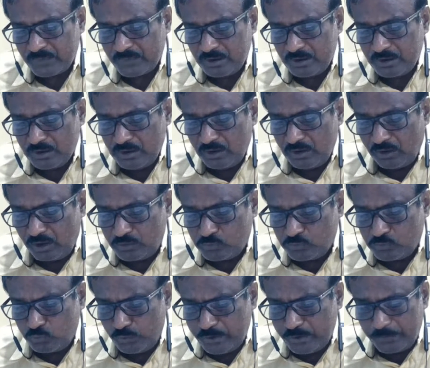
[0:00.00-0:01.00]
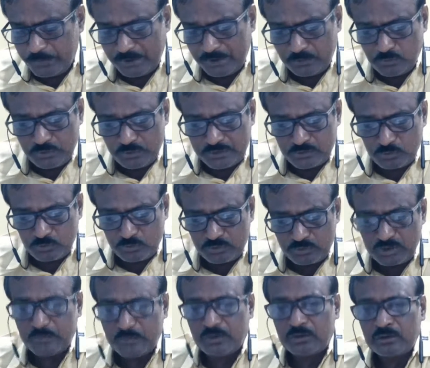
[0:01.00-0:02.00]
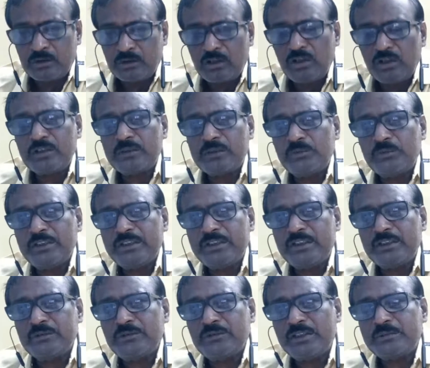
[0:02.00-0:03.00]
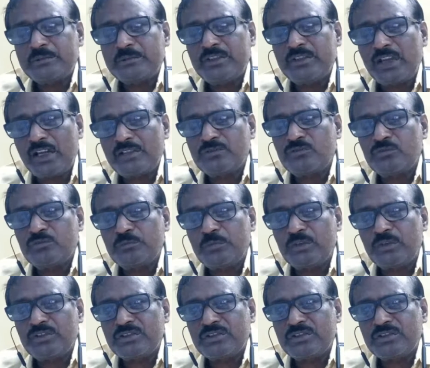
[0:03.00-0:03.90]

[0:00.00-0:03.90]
or should he fail to execute the bond, or when he has been asked to furnish a